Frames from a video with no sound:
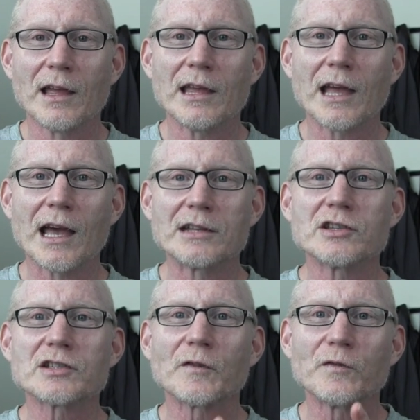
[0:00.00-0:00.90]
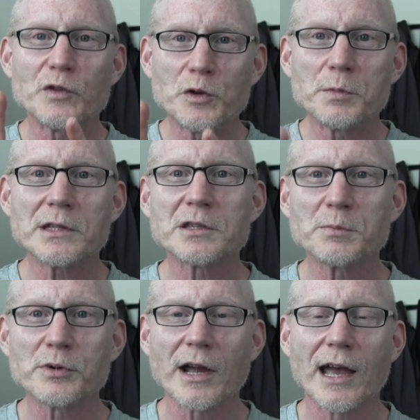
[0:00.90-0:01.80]
He had just a few bits of
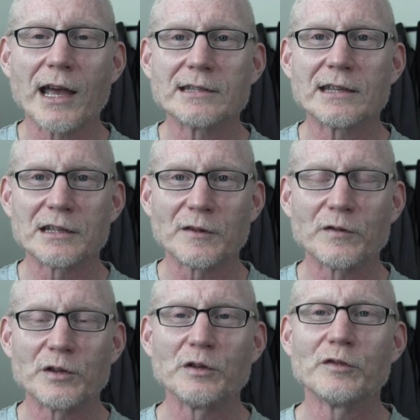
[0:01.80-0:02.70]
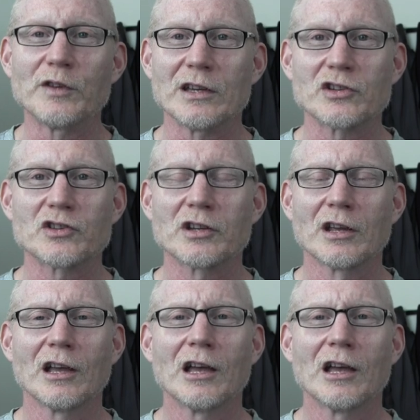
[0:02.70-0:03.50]
bread and a few fish.